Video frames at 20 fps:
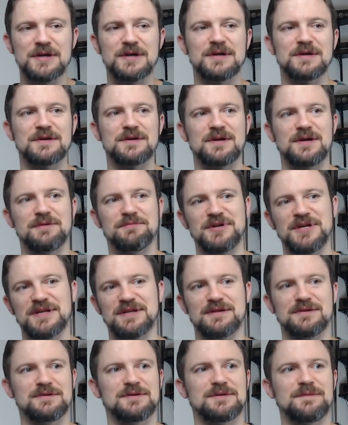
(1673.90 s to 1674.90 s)
I
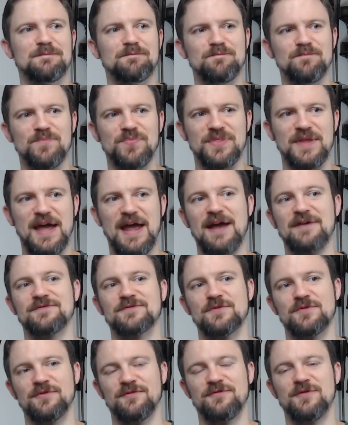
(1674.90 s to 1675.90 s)
mean, after
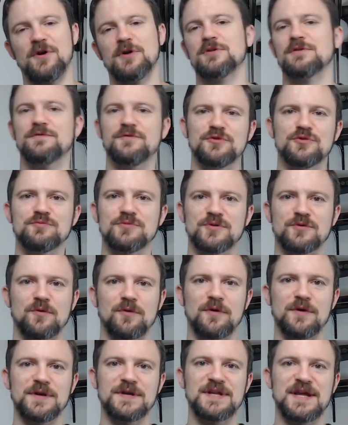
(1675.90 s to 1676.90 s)
the fall of Numenor,
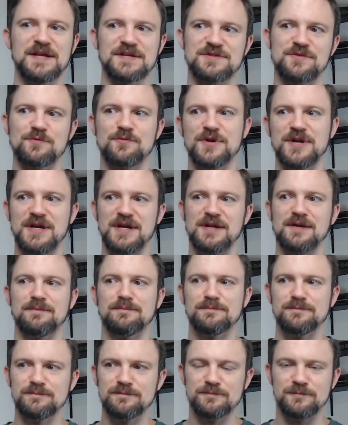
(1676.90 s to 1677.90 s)
he takes the ring
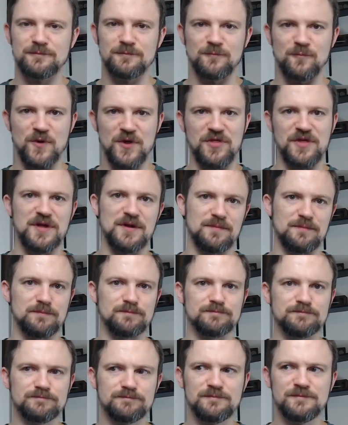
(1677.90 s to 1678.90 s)
with him,
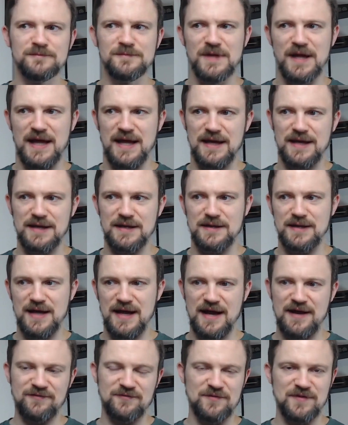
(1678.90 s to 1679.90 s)
and
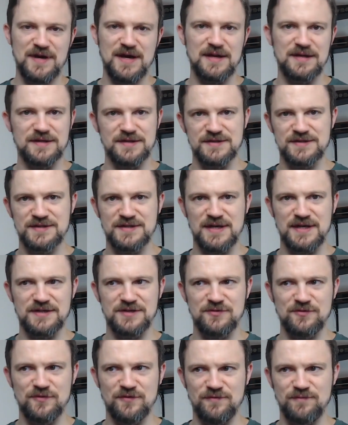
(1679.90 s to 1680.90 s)
after that is said
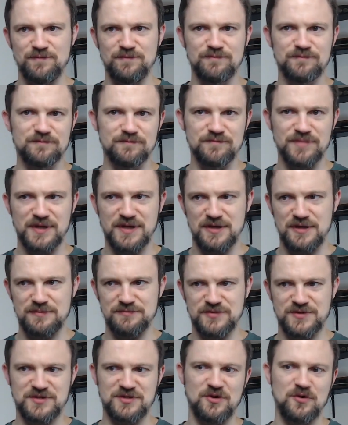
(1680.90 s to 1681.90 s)
to have become
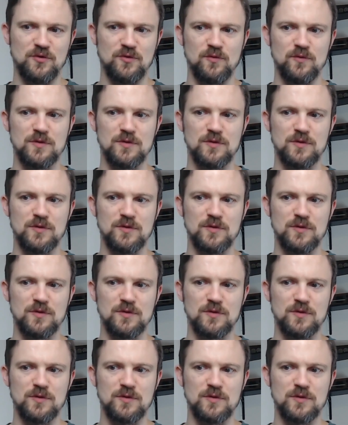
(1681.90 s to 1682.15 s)
so,